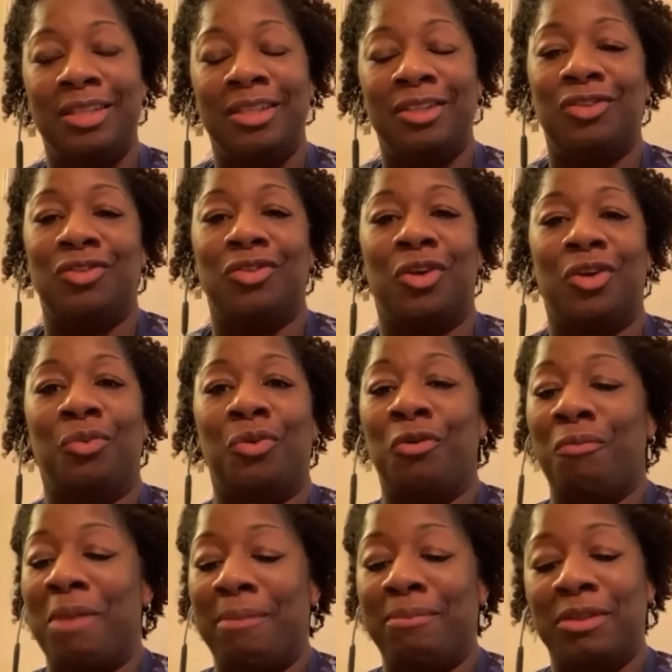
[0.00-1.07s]
This is our
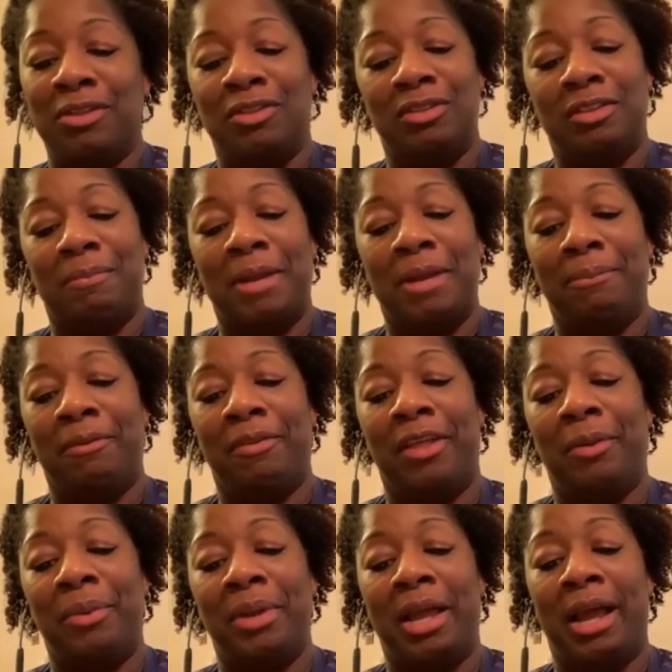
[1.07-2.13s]
roadmap. This is the paper
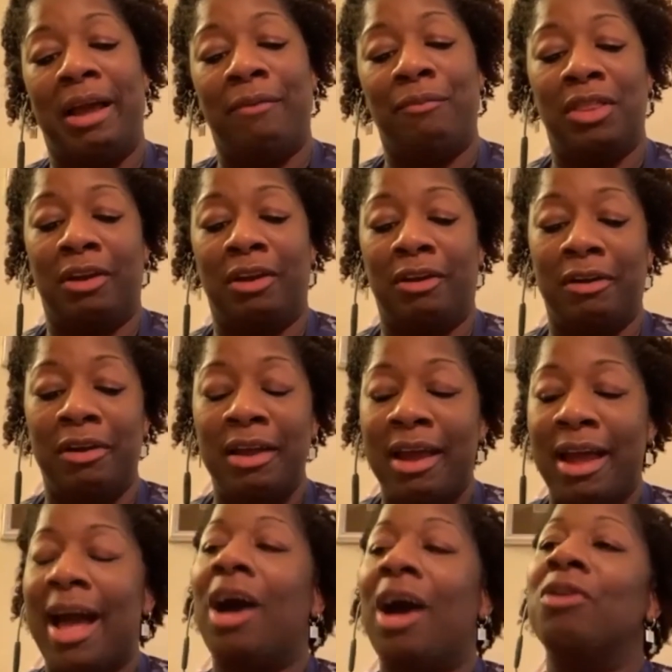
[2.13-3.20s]
that we have with our
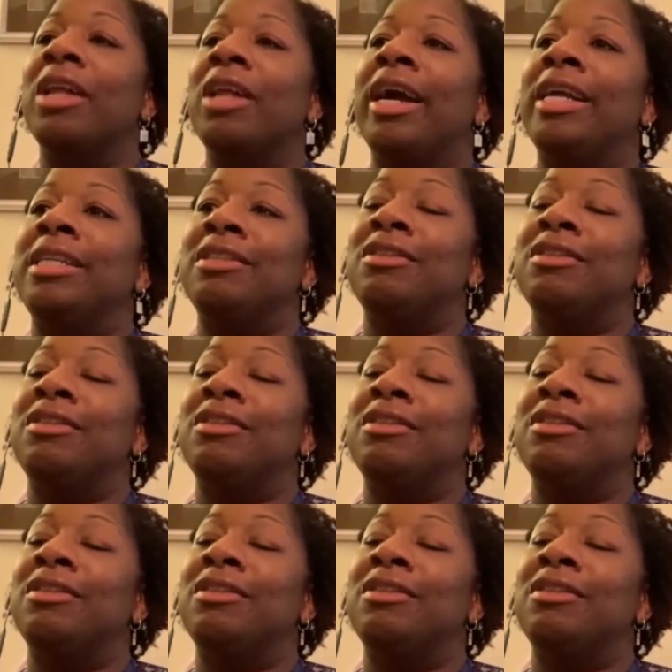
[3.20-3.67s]
outline.